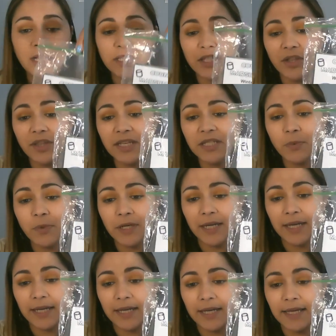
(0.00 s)
So this one
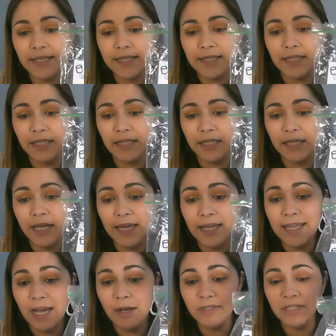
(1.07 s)
is the
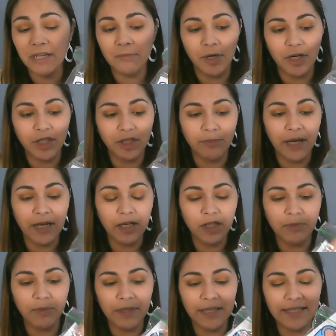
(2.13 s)
counting
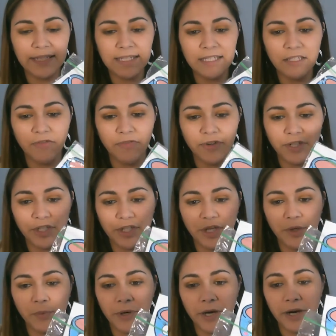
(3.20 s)
marshmallows, but this is the
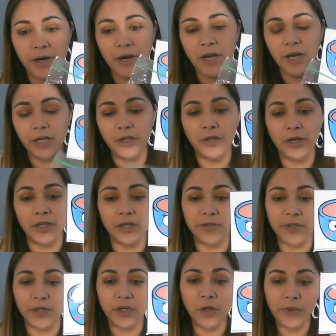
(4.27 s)
version where you can
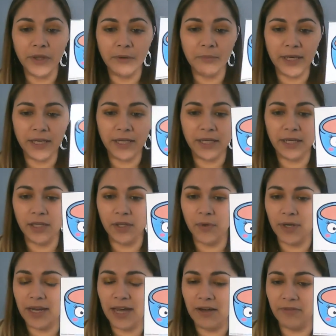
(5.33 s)
use a clothing pin,
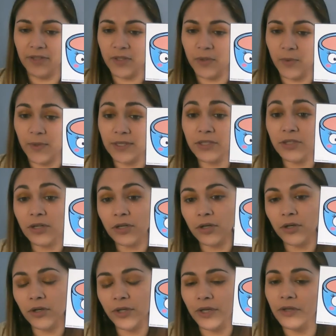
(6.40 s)
you can have the student
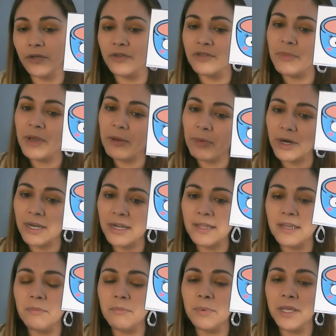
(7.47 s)
circle, you can use a paper
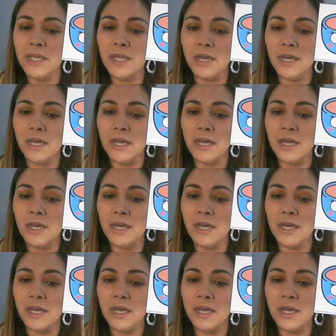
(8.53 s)
clip,